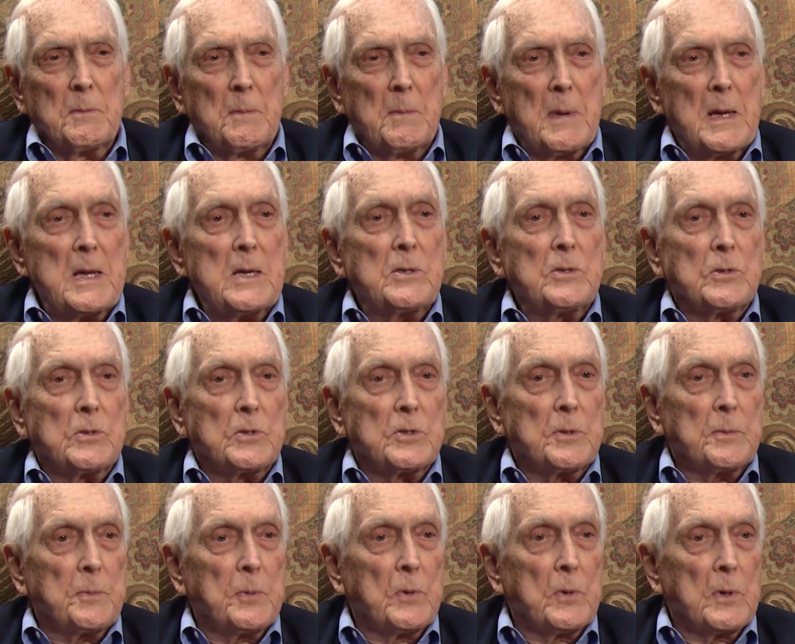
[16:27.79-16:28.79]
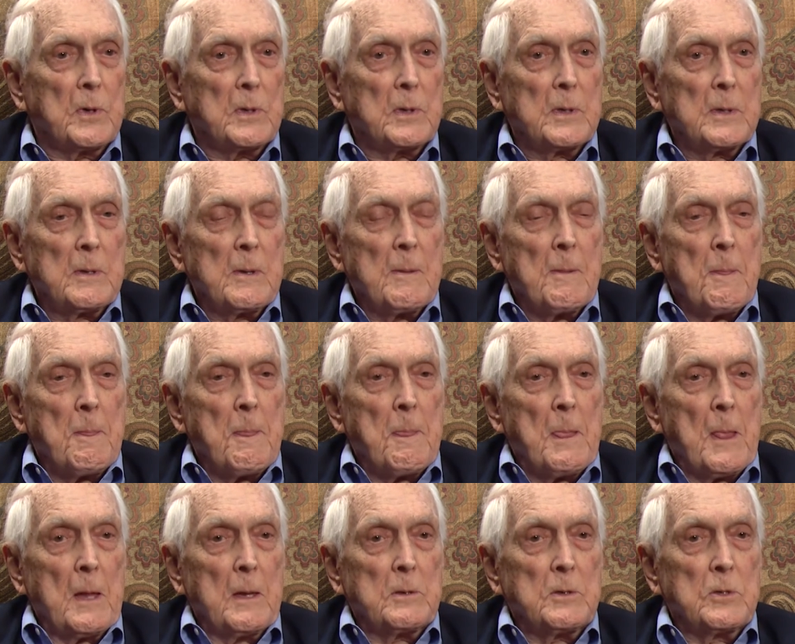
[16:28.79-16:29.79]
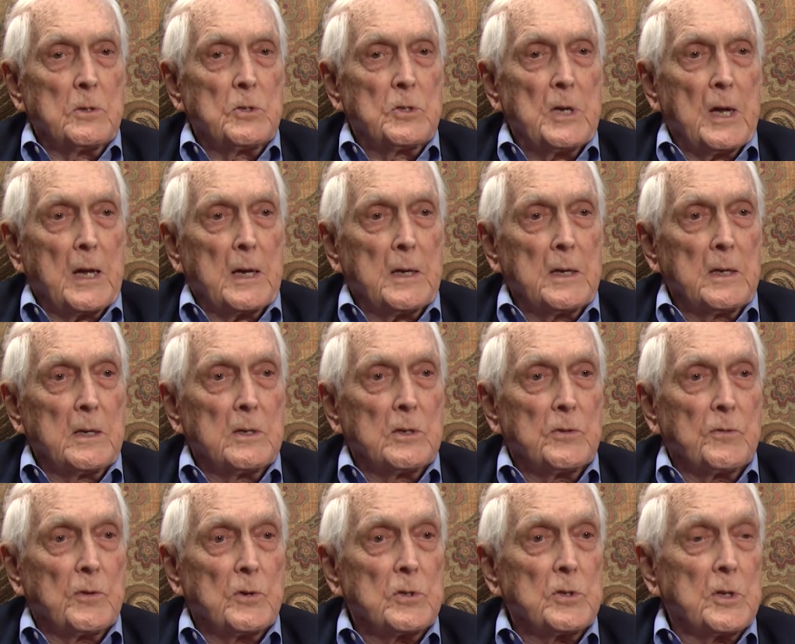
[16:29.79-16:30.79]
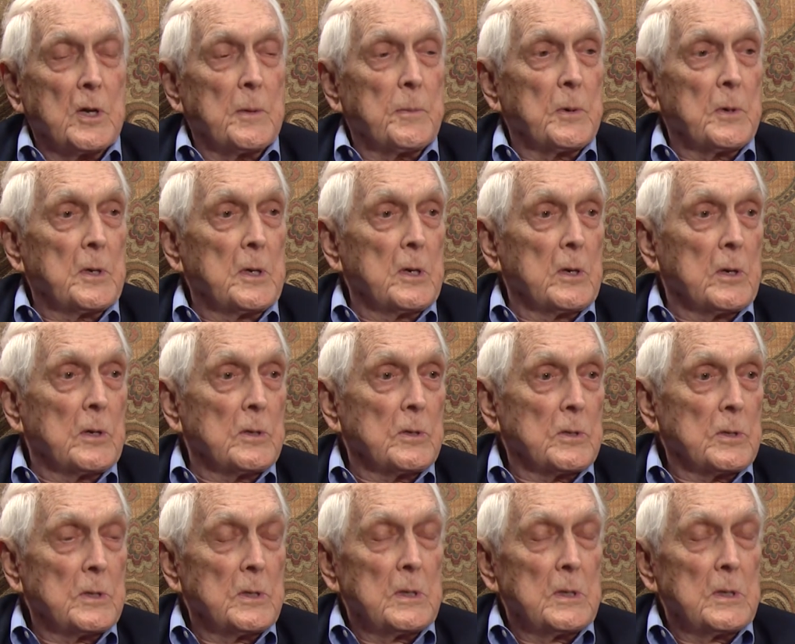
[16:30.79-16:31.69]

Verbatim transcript: major support to Jackie in his first couple years